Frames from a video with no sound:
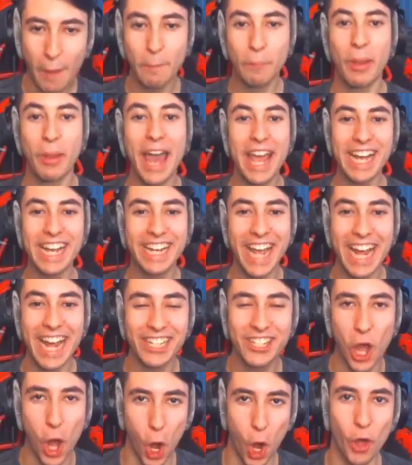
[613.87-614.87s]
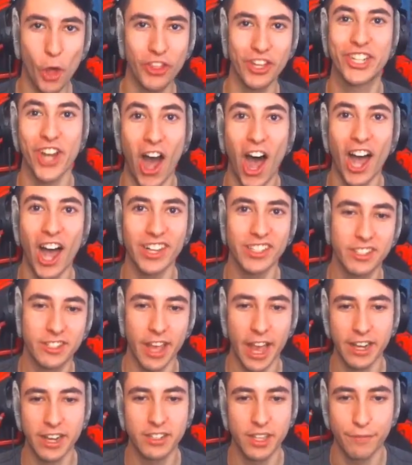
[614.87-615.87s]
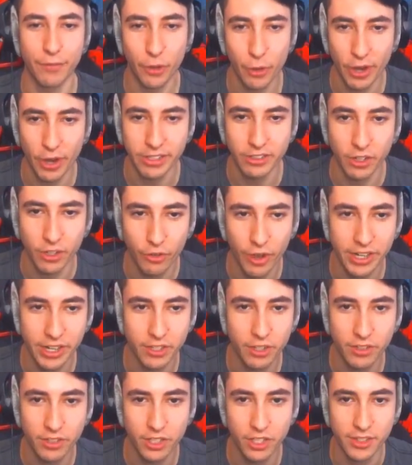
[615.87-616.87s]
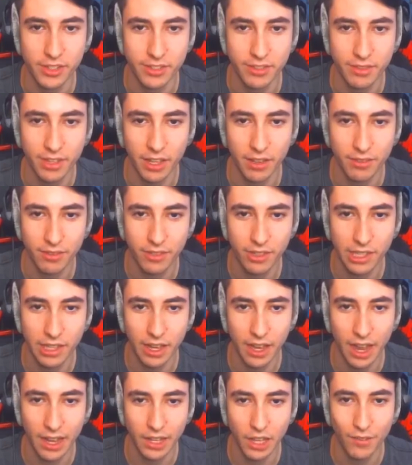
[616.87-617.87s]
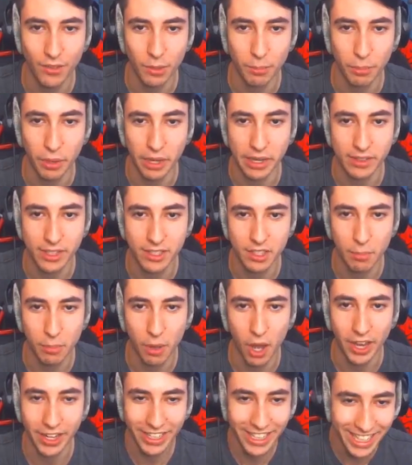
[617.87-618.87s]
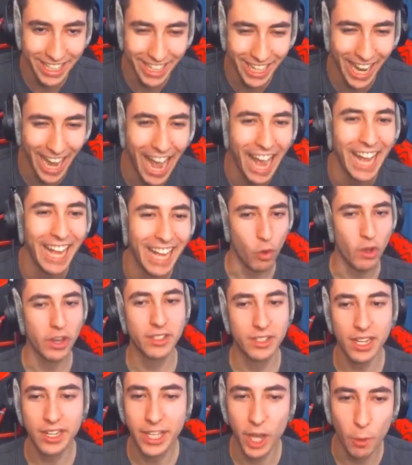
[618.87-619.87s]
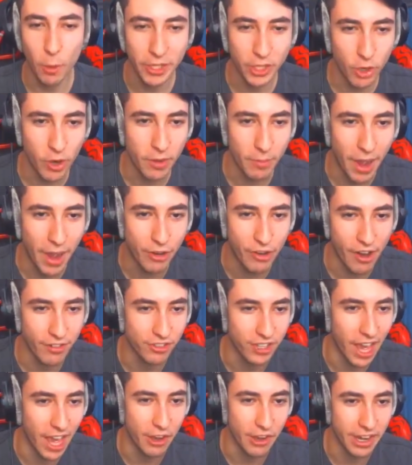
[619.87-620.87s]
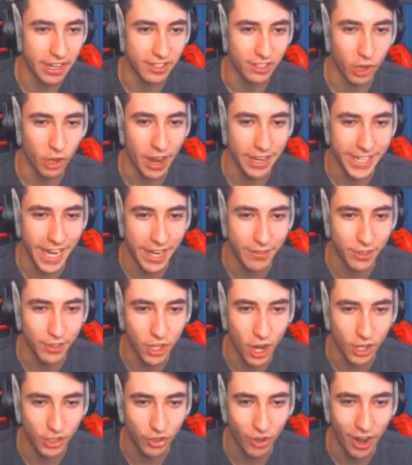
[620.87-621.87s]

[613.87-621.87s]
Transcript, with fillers: I'm playing against all the gods except for Grazer. Grazer is just... I love him, but he's a bot. Well, he did kill me during Minecraft Saturdays, so I can't even talk